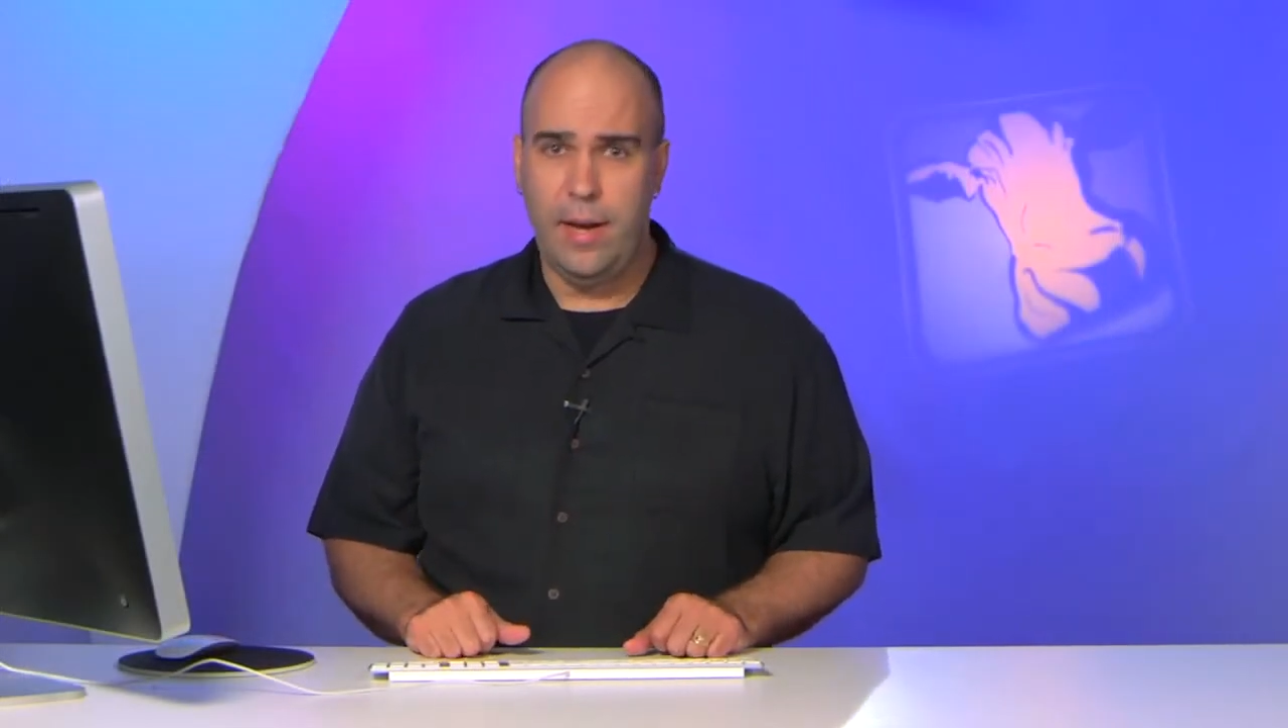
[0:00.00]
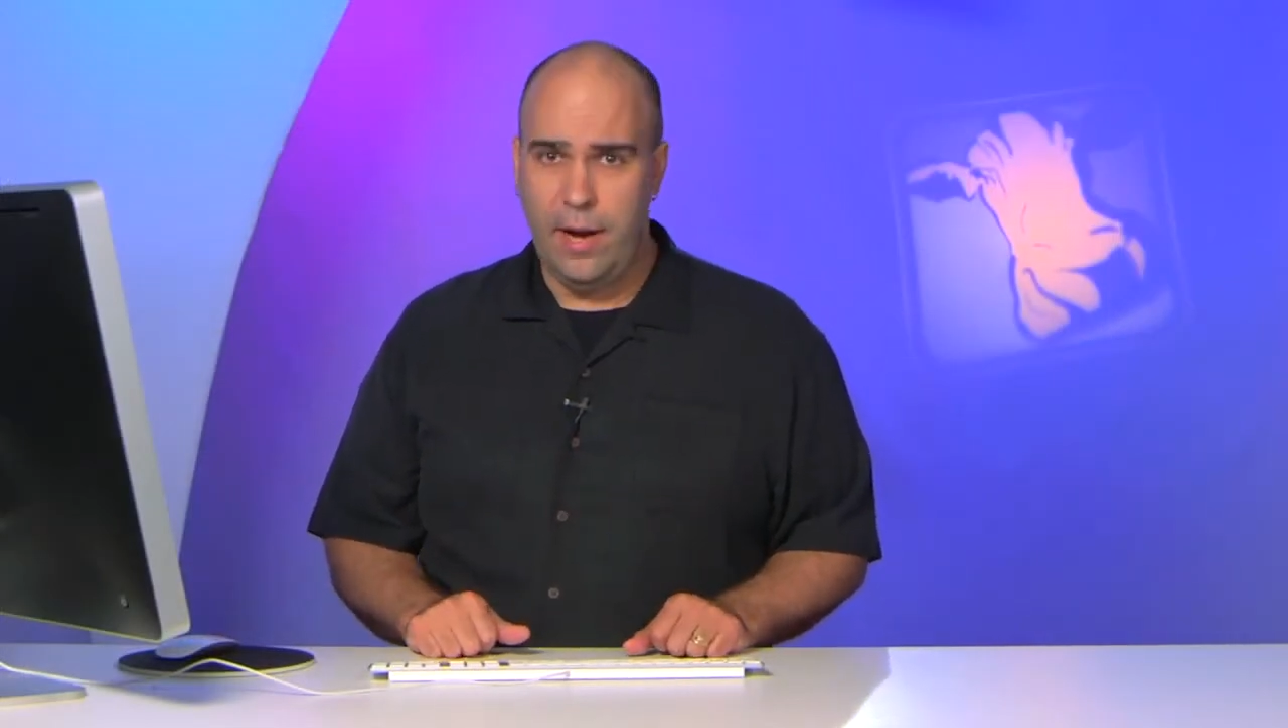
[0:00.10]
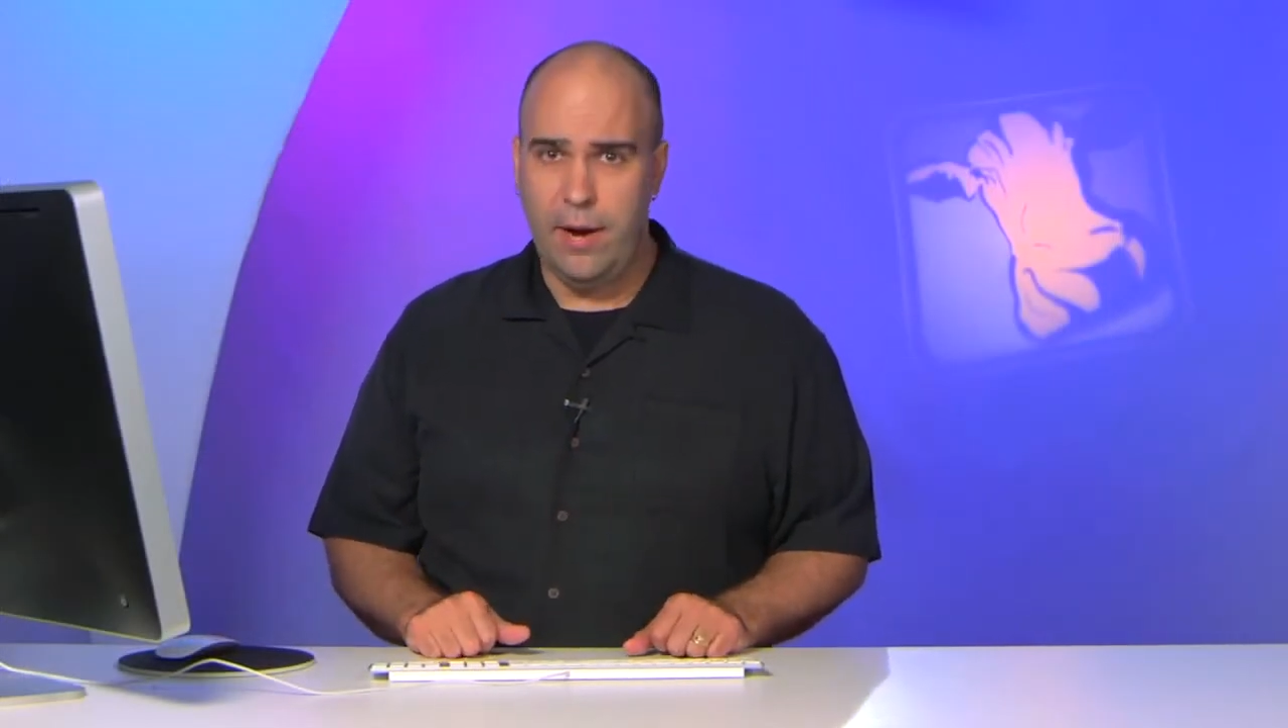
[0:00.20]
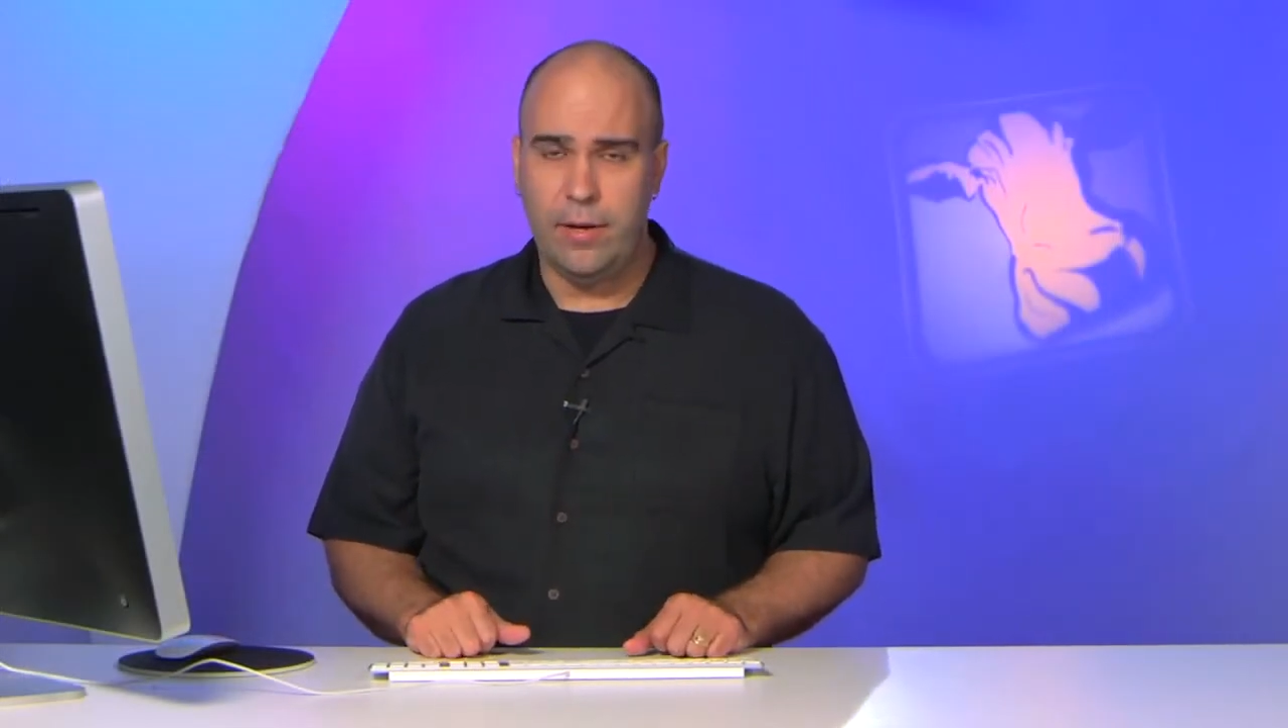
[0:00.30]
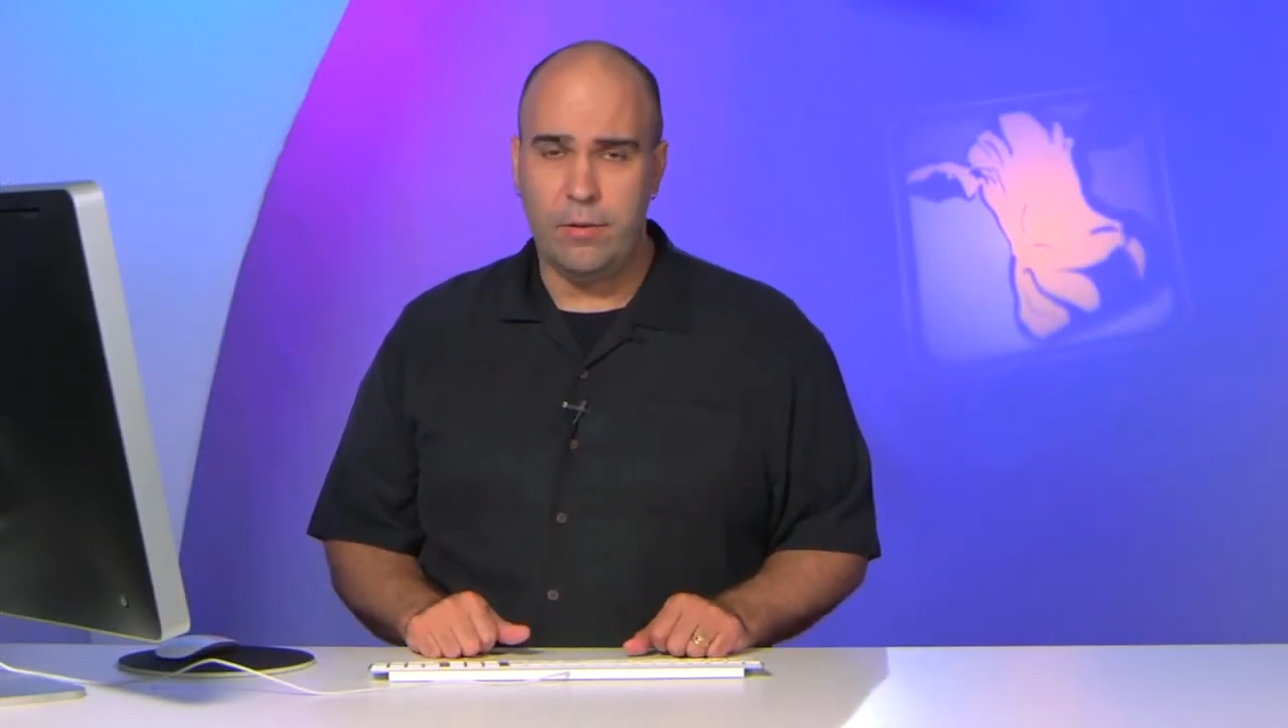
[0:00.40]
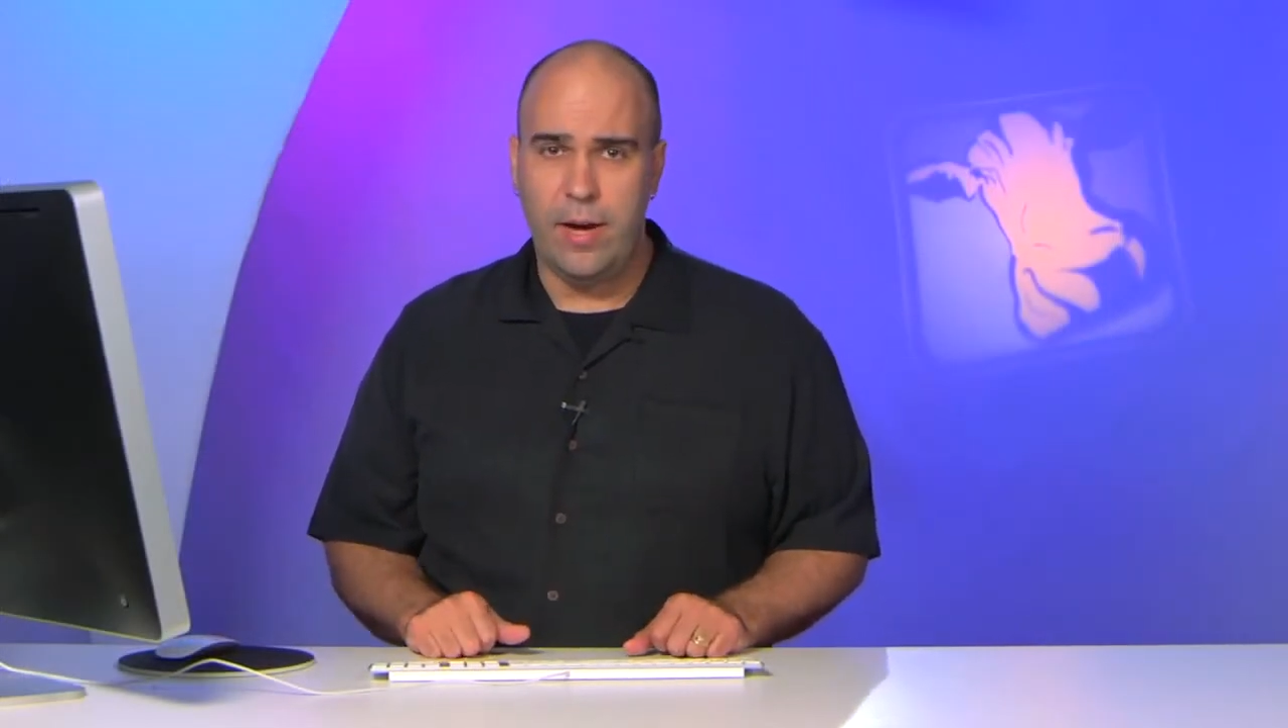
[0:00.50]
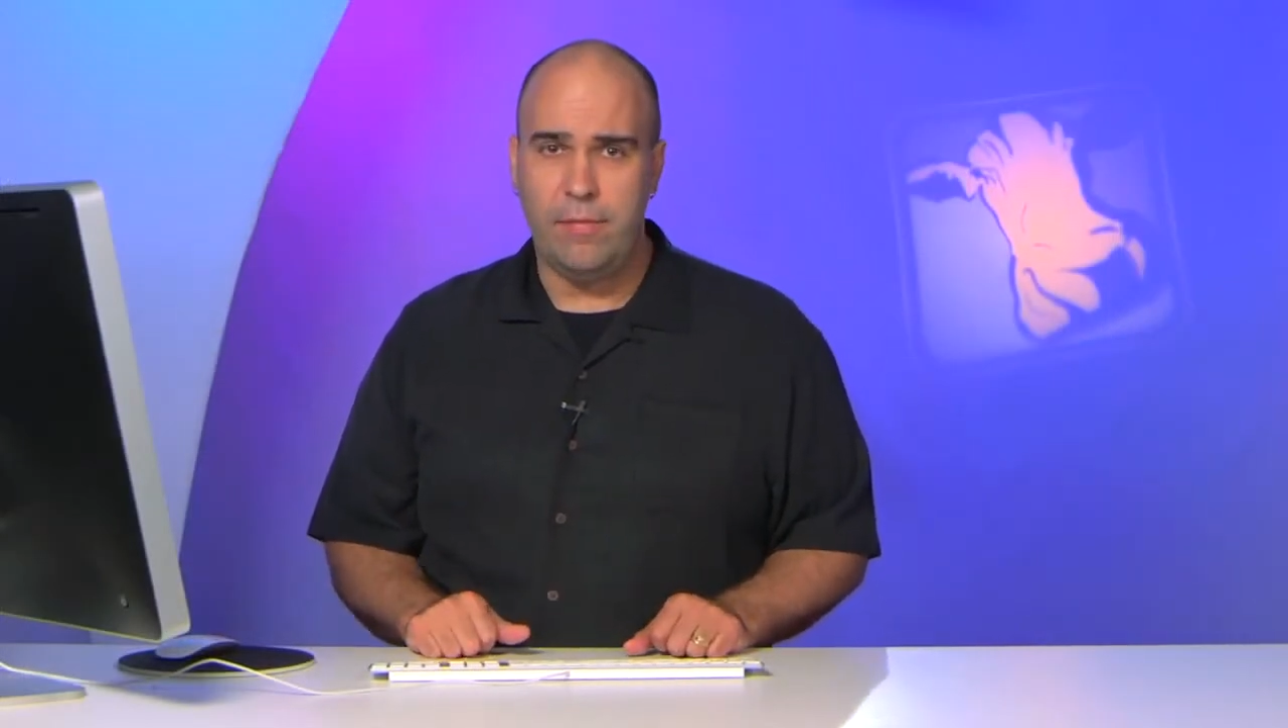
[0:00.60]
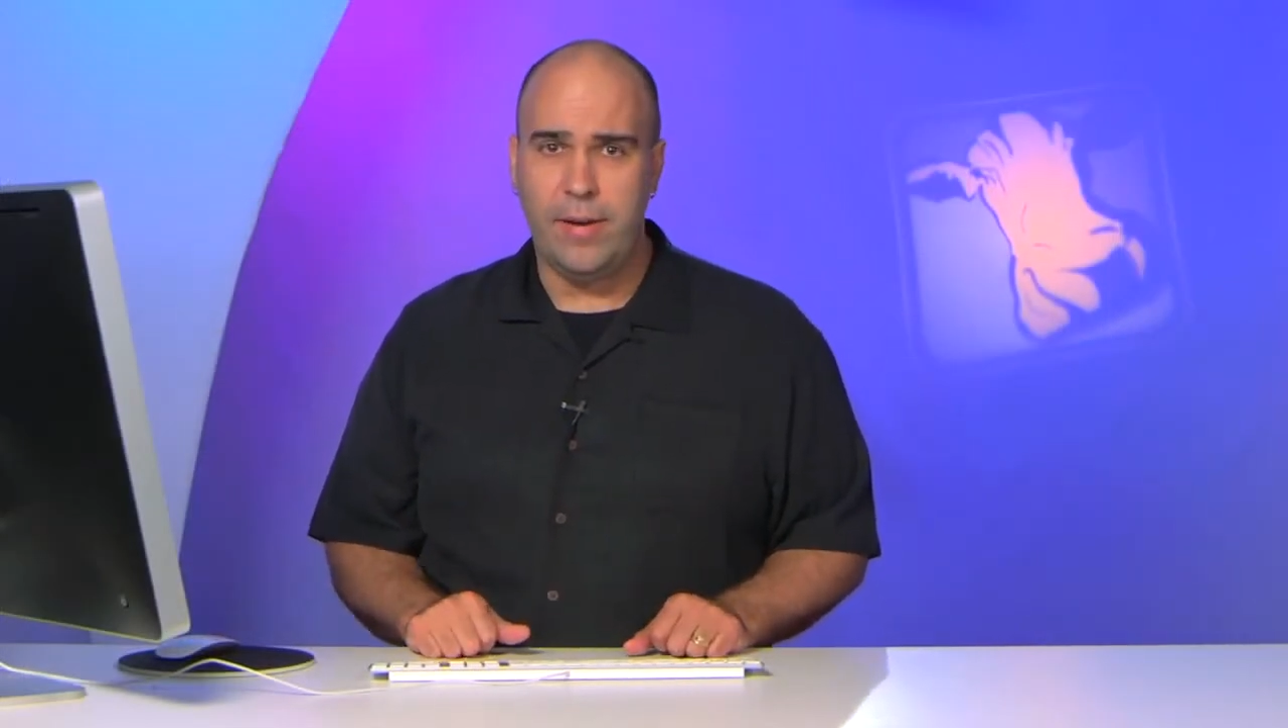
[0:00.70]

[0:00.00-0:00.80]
here at Creative